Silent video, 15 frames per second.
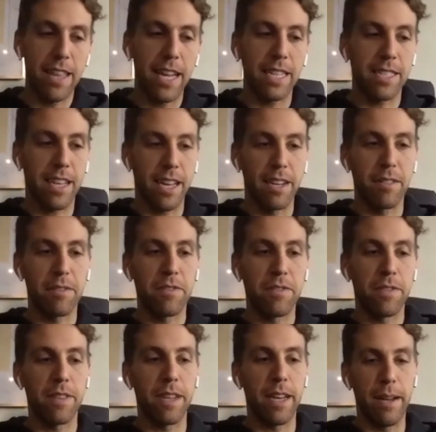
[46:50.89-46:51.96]
That's kind of
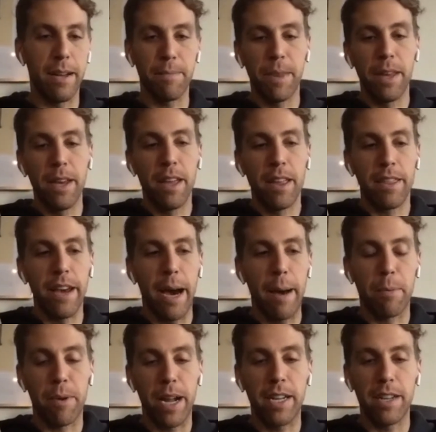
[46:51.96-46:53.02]
the
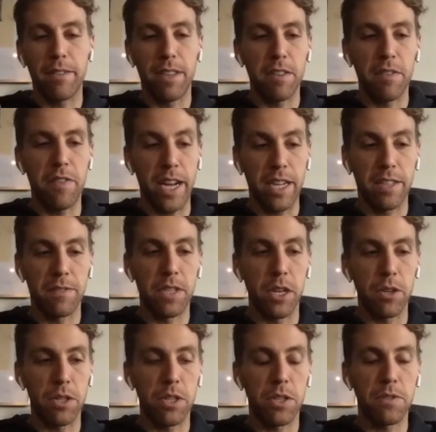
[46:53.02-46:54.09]
upper end of the effective
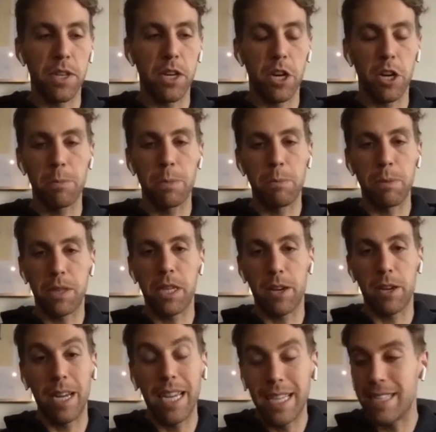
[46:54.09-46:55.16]
dosage for the herbs, but
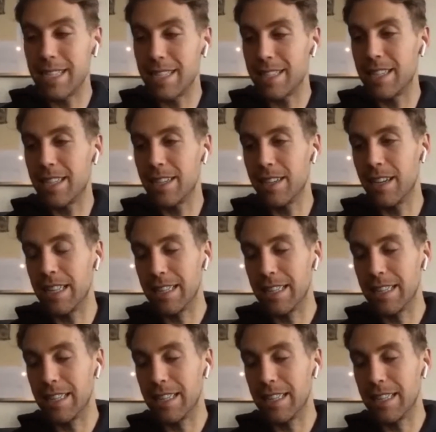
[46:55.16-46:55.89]
there isn't a